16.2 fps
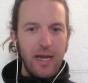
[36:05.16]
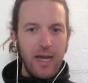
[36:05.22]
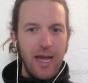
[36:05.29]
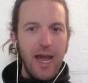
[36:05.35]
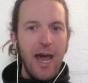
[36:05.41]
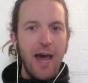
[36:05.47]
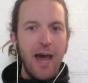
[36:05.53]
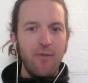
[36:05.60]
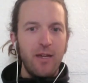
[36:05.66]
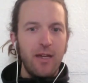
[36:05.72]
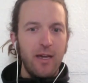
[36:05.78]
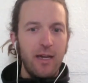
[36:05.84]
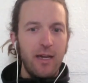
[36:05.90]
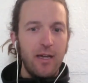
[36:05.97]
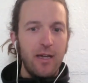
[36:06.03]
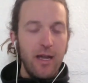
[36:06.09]

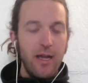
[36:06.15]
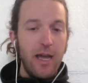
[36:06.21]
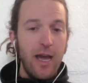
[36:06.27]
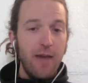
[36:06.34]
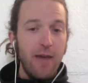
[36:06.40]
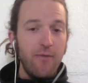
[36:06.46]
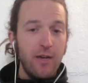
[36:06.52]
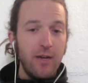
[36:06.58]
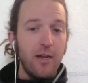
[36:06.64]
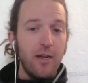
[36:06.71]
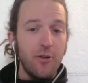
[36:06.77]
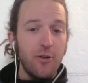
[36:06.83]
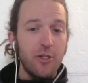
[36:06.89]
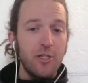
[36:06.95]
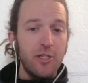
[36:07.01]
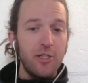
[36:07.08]
having a having an
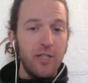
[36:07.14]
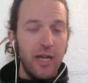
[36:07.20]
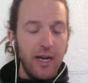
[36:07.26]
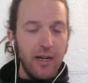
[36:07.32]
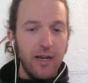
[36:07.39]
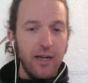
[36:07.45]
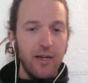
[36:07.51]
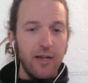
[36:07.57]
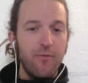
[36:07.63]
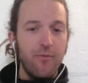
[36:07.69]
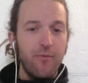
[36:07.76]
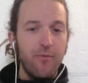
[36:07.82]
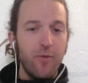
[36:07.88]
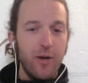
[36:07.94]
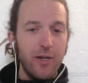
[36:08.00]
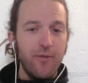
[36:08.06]
understanding of
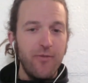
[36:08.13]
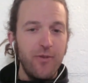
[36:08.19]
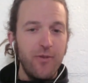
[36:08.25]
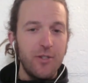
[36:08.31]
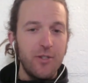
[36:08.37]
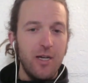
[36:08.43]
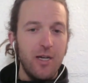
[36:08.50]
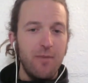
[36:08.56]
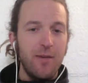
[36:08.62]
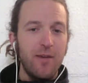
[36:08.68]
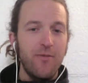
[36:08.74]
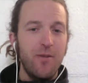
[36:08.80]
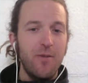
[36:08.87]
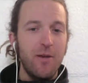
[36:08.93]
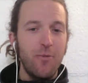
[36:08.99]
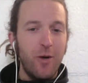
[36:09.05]
where your food's coming from
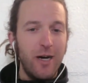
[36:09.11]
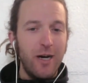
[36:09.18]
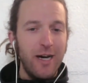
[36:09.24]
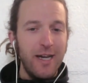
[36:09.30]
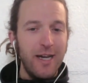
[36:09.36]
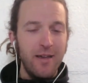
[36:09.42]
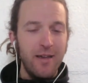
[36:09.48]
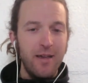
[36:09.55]
and why